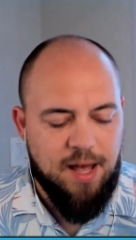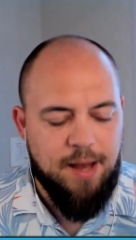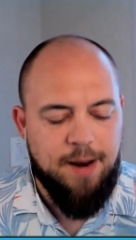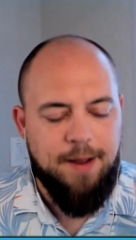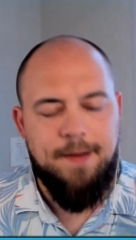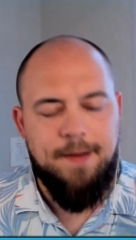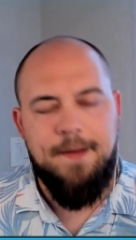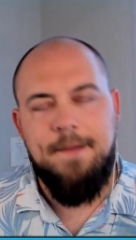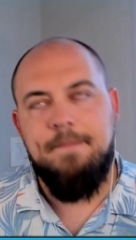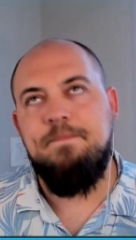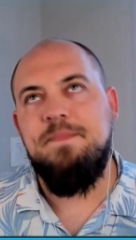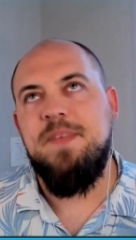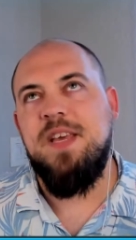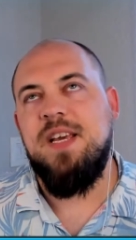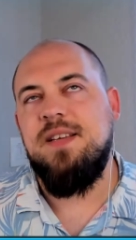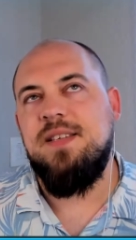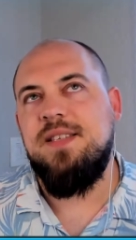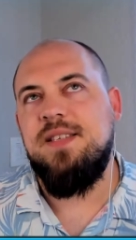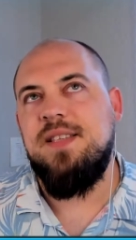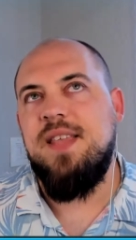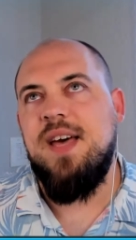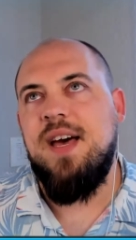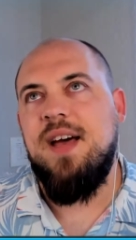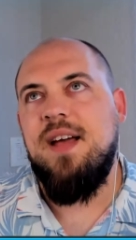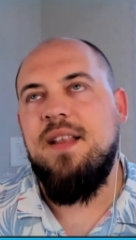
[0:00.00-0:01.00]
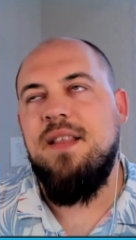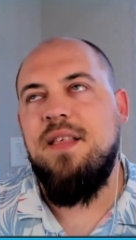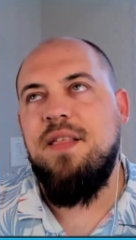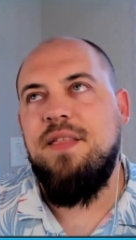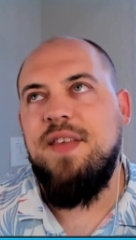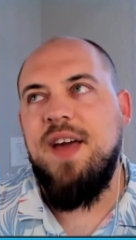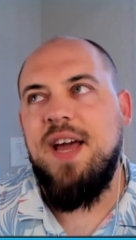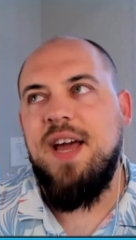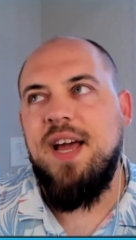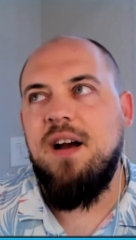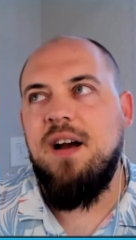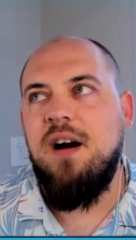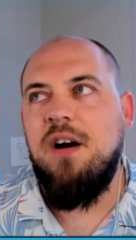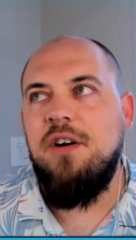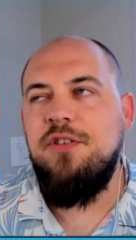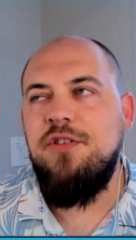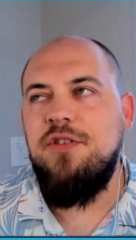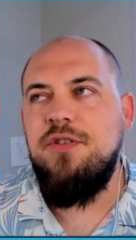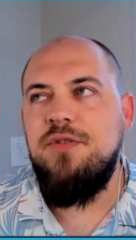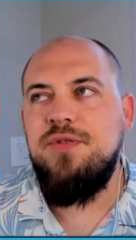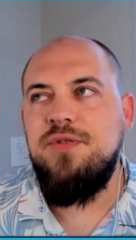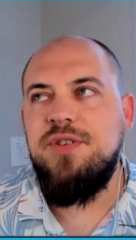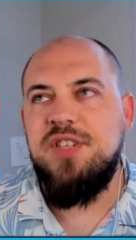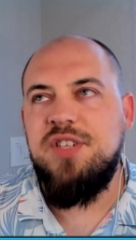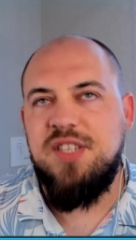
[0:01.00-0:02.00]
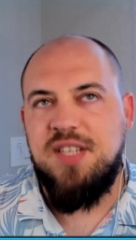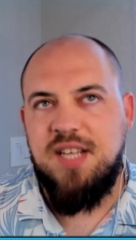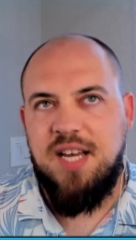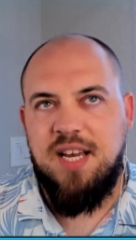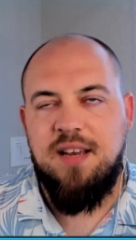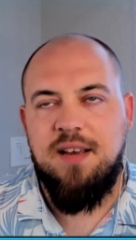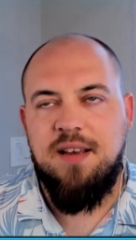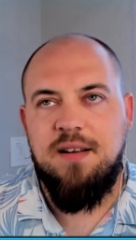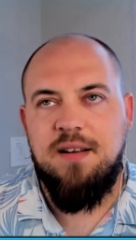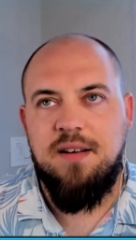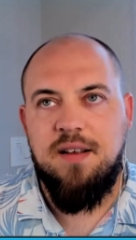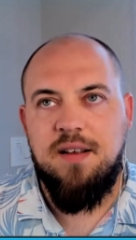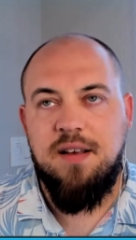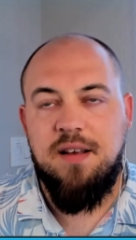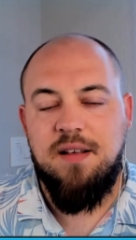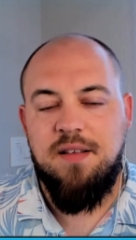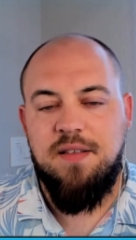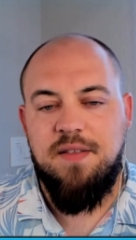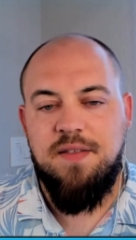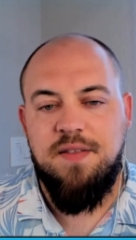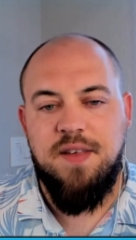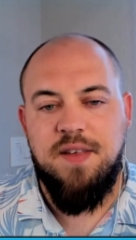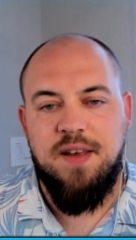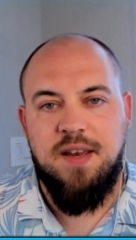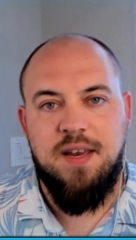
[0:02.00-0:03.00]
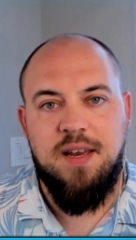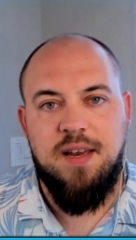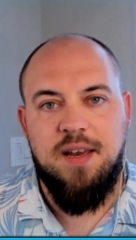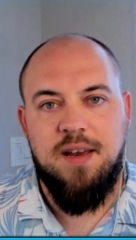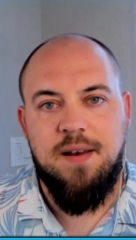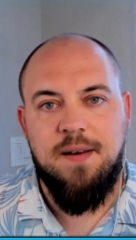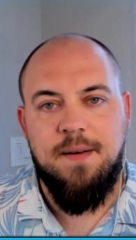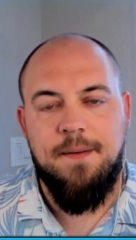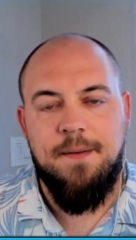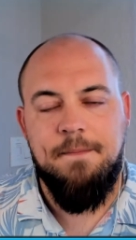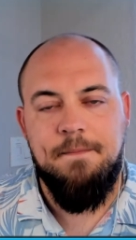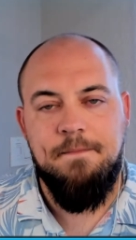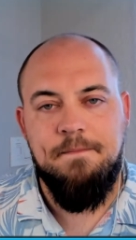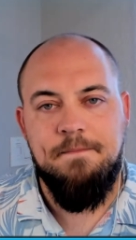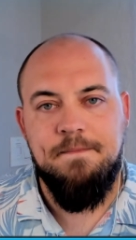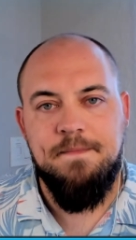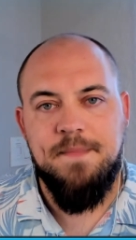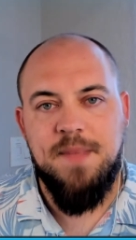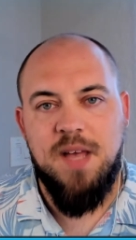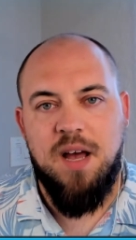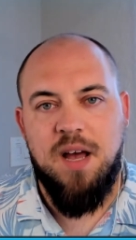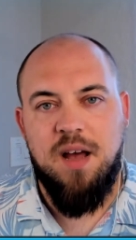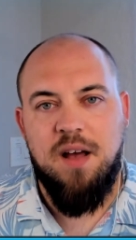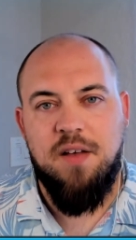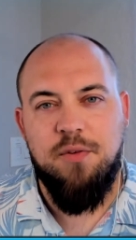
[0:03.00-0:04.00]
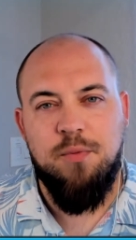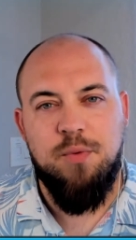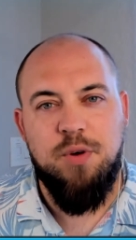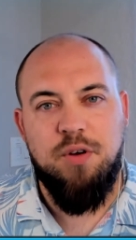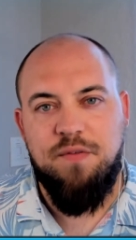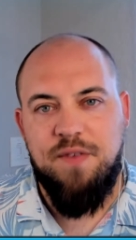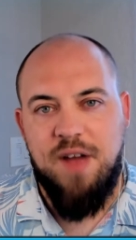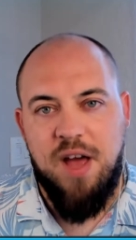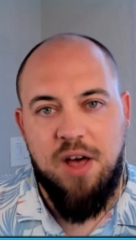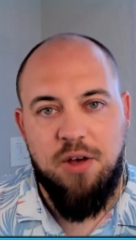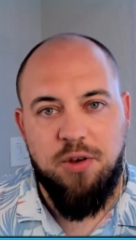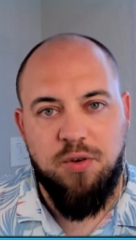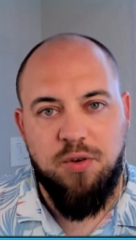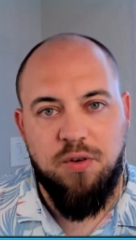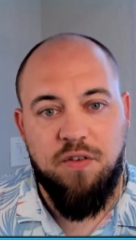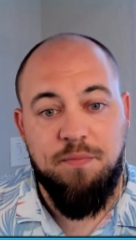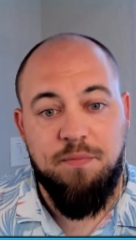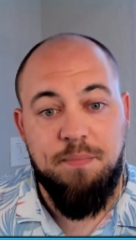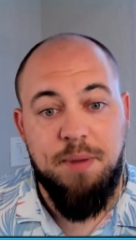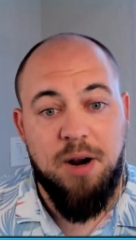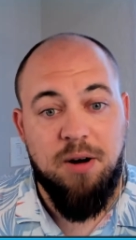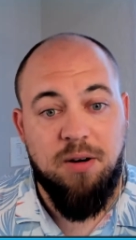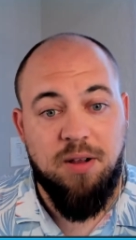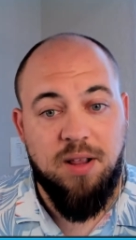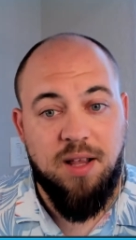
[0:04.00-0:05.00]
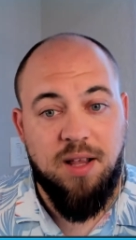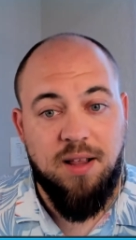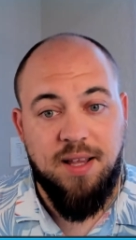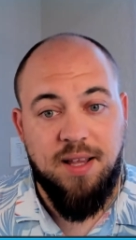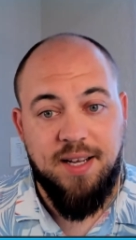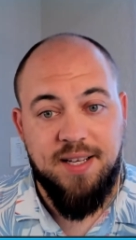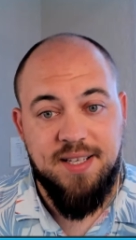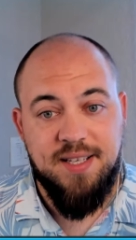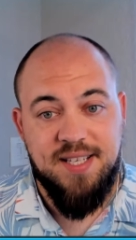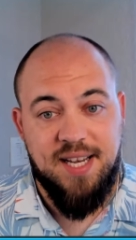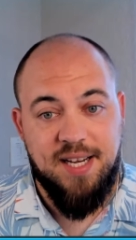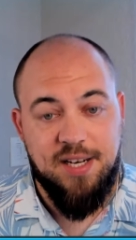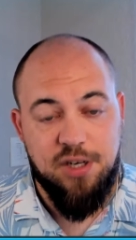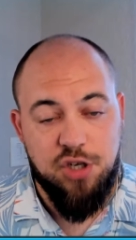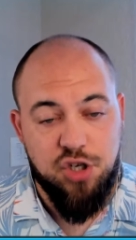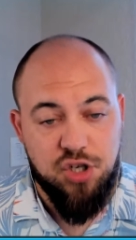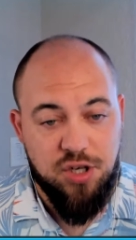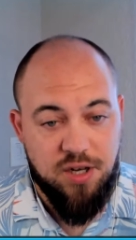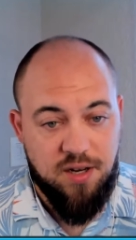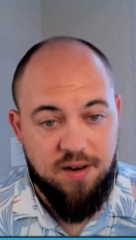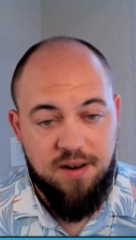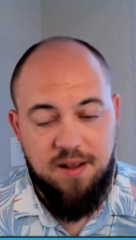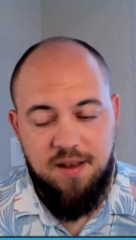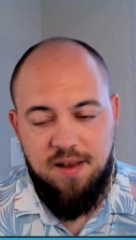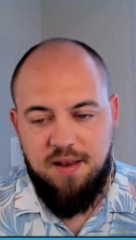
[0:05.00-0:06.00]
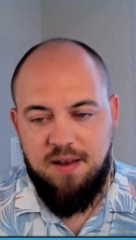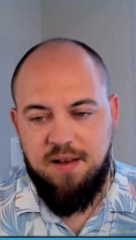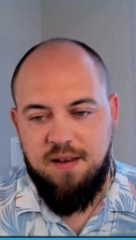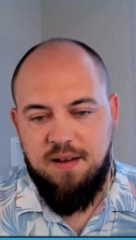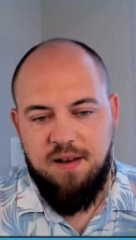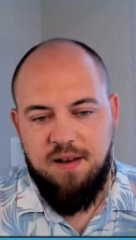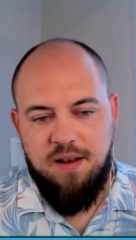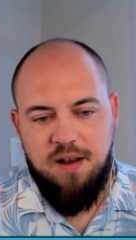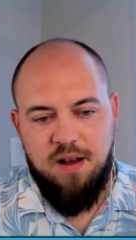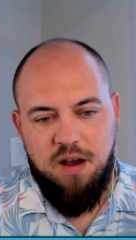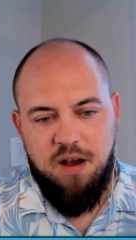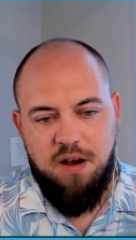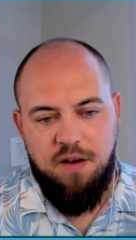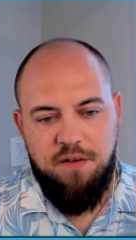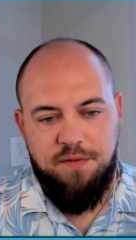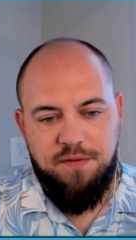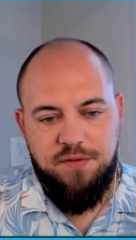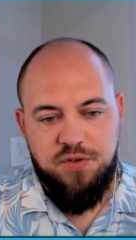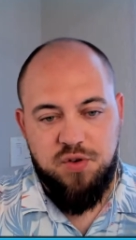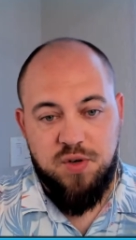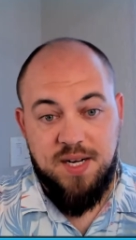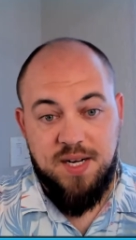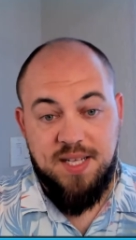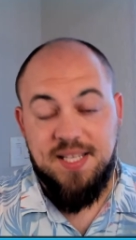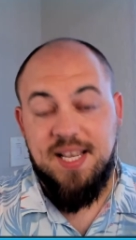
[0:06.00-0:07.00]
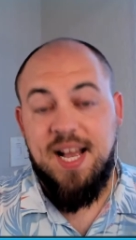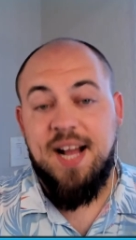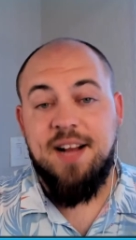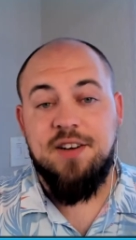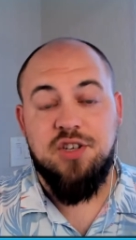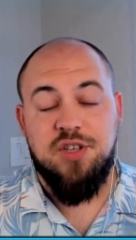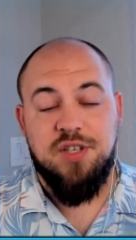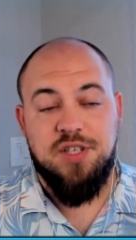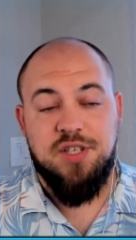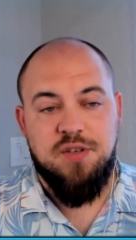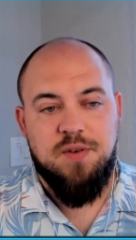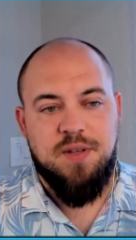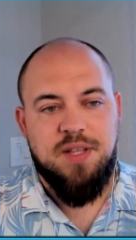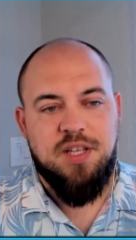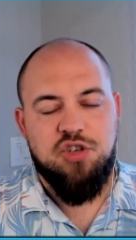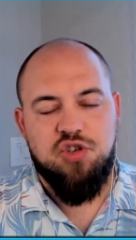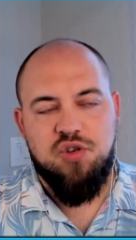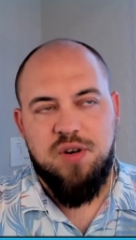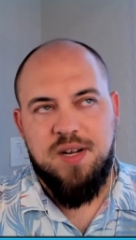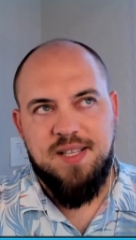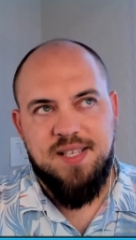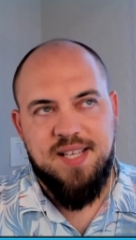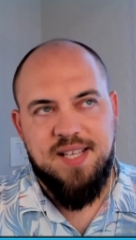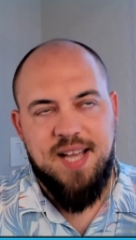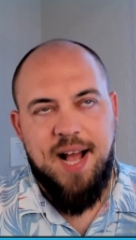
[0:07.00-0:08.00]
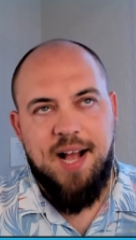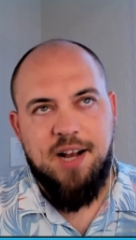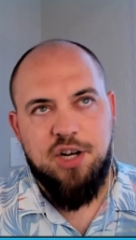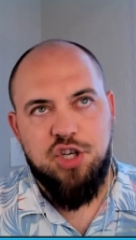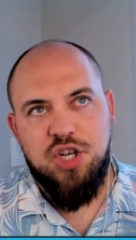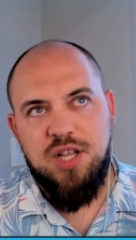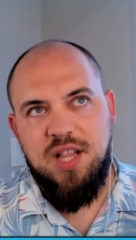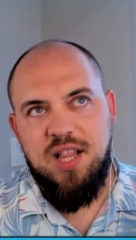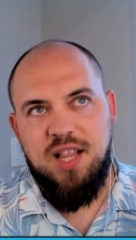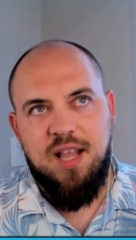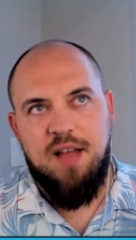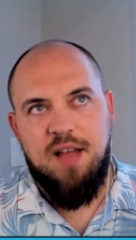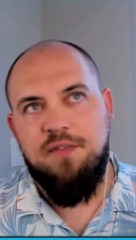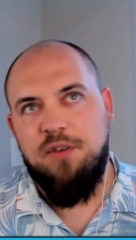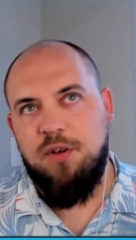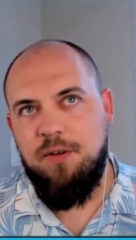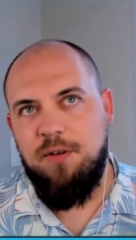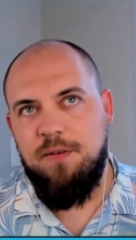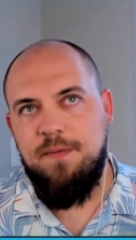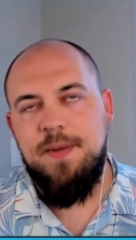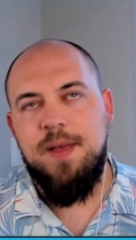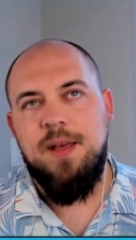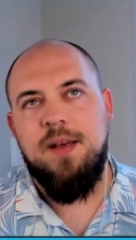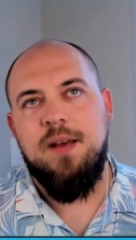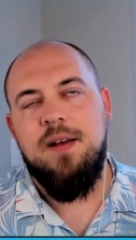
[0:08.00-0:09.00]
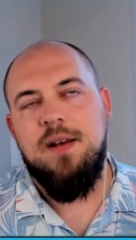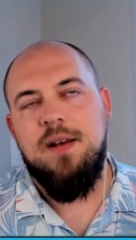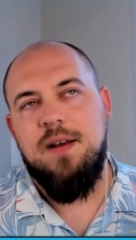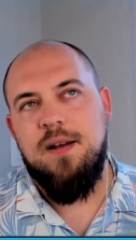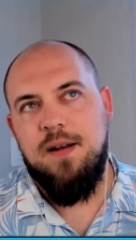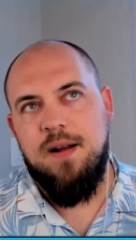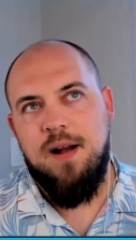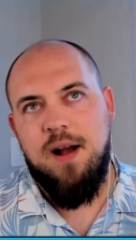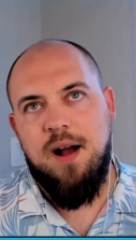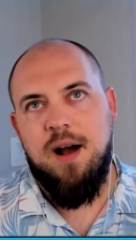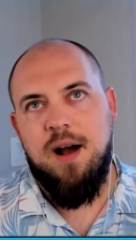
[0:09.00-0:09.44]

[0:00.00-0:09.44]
about Solana is that they understand the real value of parallelization of transactions. So at the transaction level,